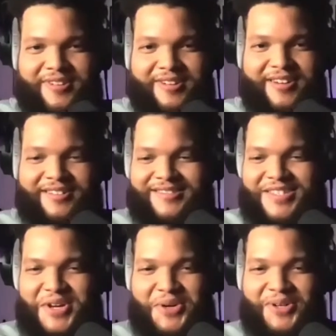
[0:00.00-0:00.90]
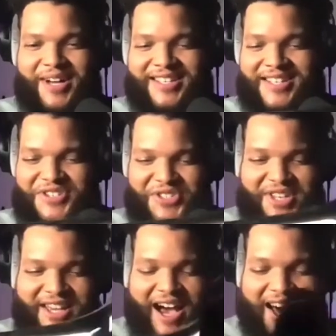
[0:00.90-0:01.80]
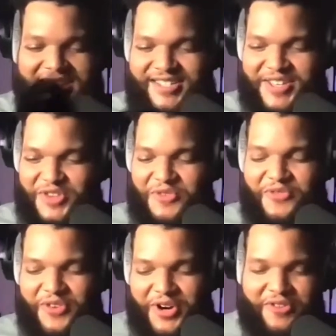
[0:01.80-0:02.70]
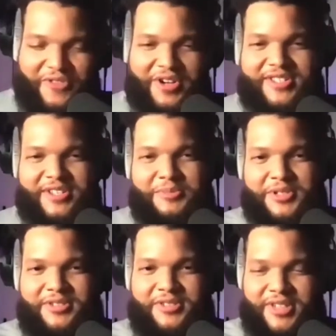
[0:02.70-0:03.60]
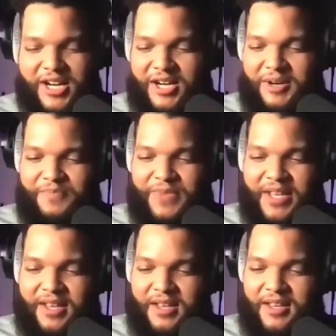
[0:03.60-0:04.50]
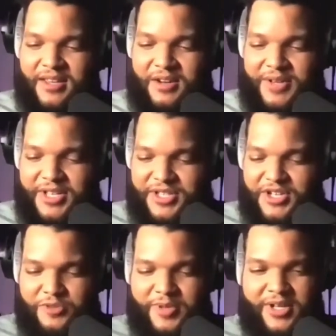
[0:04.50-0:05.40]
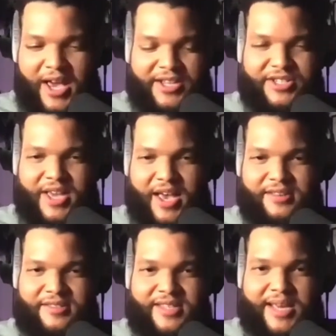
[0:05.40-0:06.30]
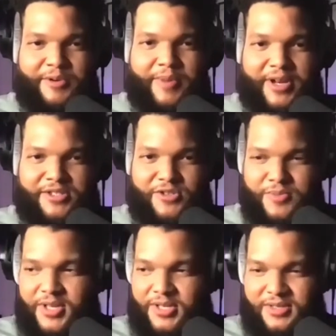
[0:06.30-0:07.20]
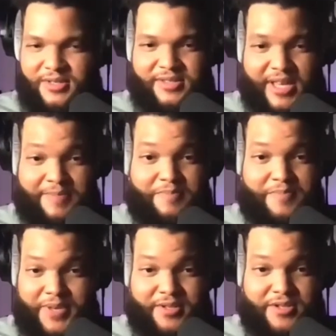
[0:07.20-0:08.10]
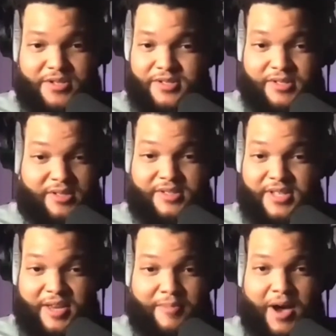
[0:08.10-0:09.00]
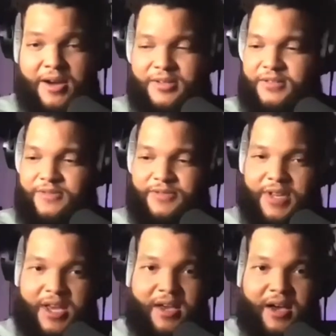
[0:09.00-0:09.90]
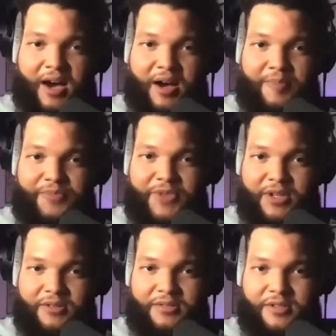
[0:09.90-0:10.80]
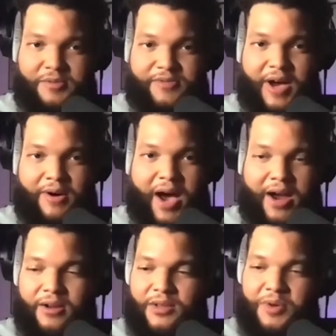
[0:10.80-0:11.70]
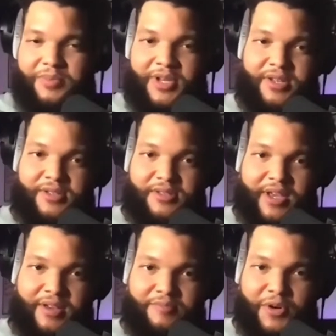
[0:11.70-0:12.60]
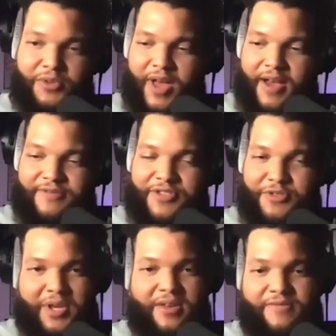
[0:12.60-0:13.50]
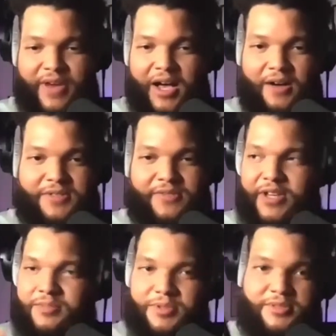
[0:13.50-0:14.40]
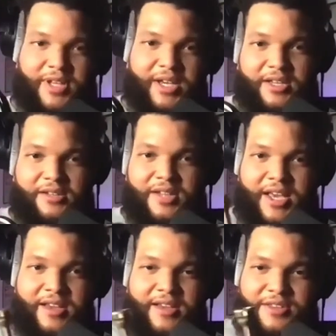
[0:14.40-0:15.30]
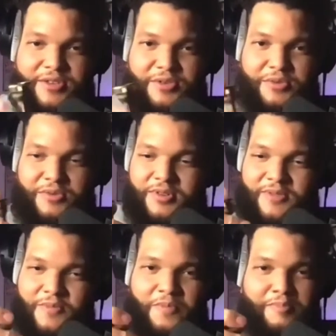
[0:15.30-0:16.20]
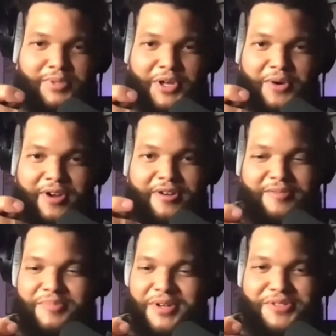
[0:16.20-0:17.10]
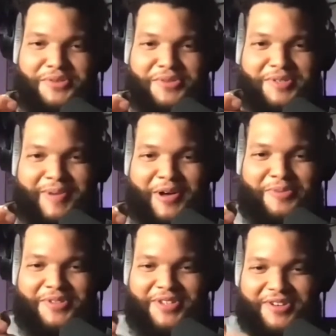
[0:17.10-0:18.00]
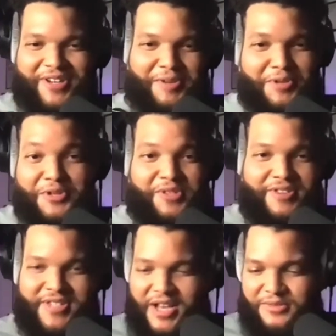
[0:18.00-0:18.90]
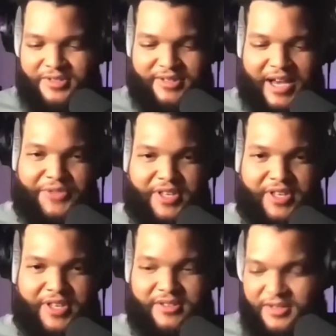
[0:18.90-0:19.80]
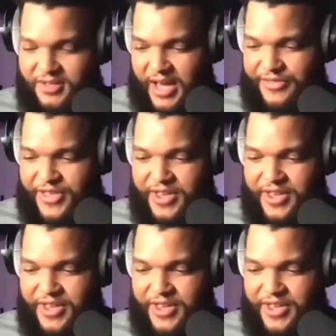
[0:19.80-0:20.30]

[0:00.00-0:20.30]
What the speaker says: All right. So essentially, honestly, they're very, very similar. Each instrument actually has the same amount of tubing. It's the same pitch. It's in the same octave. In terms of how high or low it plays, they both have 3 valves available, and you blow air and buzz through this mouthpiece here, and it produces sound out the end.